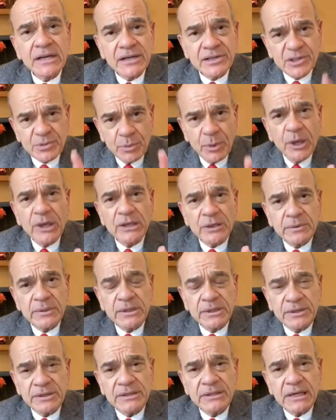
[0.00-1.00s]
Spoiler
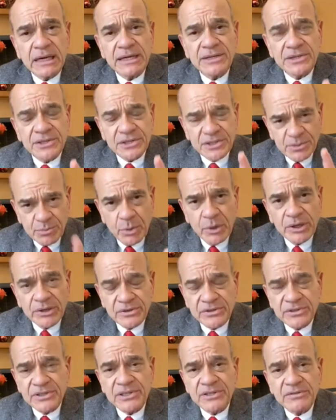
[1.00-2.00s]
alert, I just spoiled
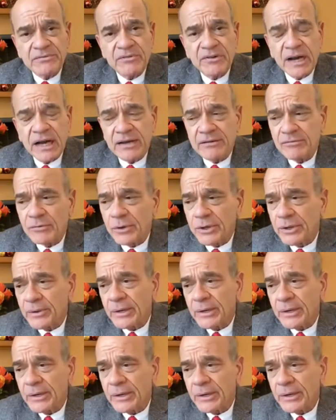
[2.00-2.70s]
season five for you.